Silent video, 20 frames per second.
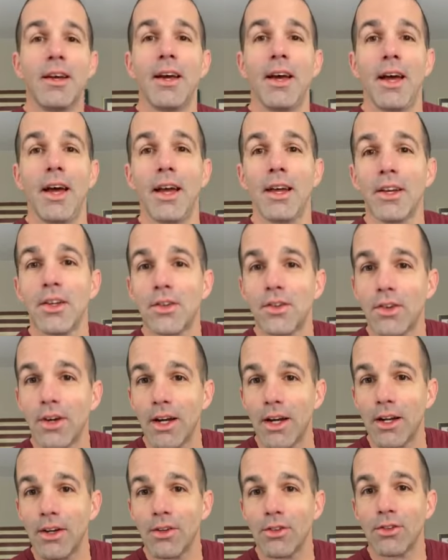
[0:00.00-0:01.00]
hanging
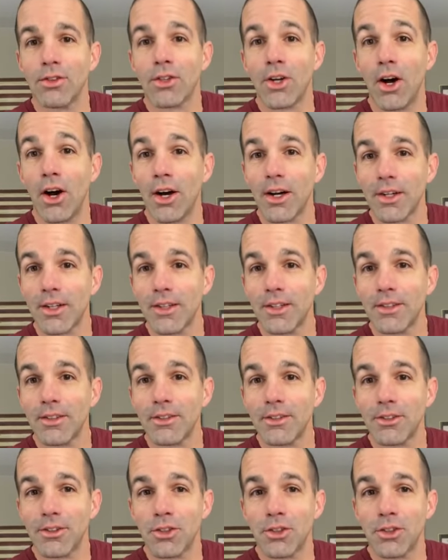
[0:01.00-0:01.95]
around, talking,